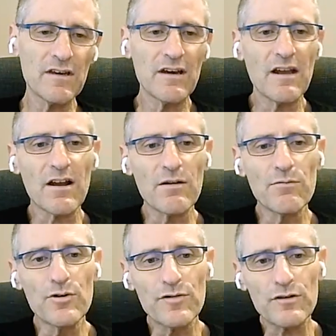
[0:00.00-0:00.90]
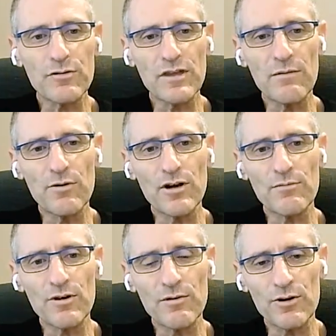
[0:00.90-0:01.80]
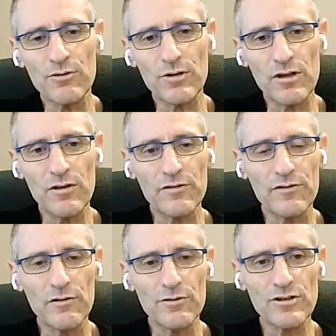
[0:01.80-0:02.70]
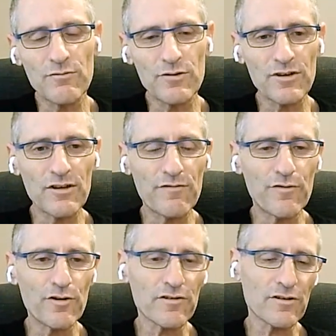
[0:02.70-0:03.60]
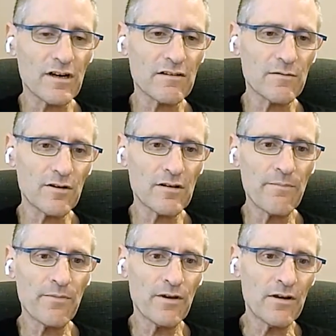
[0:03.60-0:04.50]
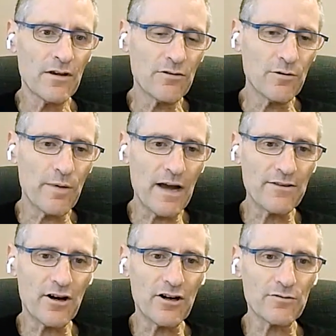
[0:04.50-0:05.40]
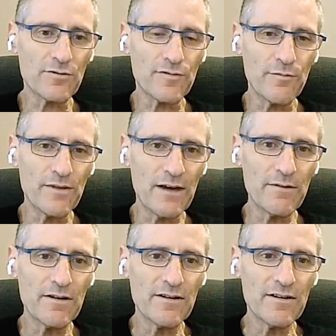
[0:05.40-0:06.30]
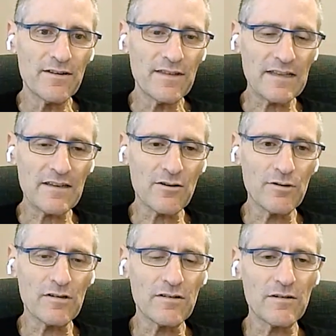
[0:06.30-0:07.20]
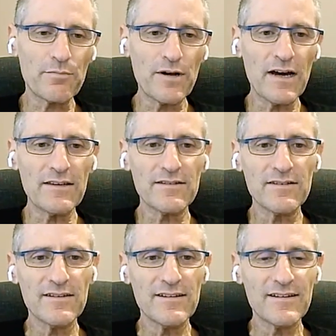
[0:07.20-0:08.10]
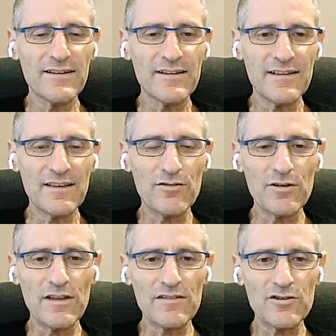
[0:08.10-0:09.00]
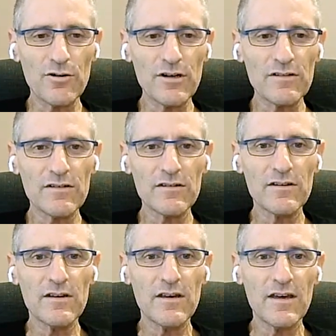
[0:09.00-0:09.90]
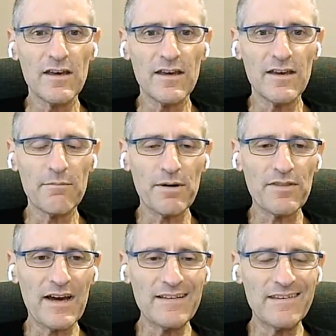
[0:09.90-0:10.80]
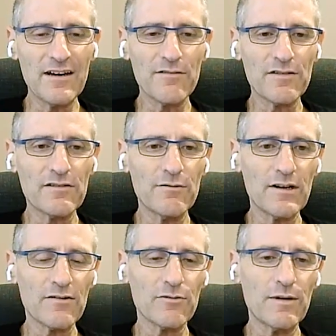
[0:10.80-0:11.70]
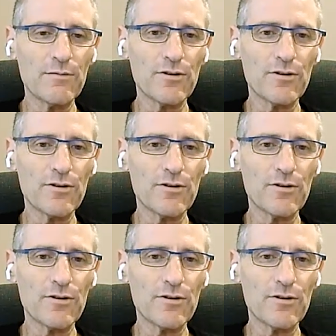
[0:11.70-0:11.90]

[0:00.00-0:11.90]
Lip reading: and are moving today more and more to a closed solution where they force their customers to buy the hardware from them. That increases the price, gives you less choice, but the idea of SD-WAN is to be more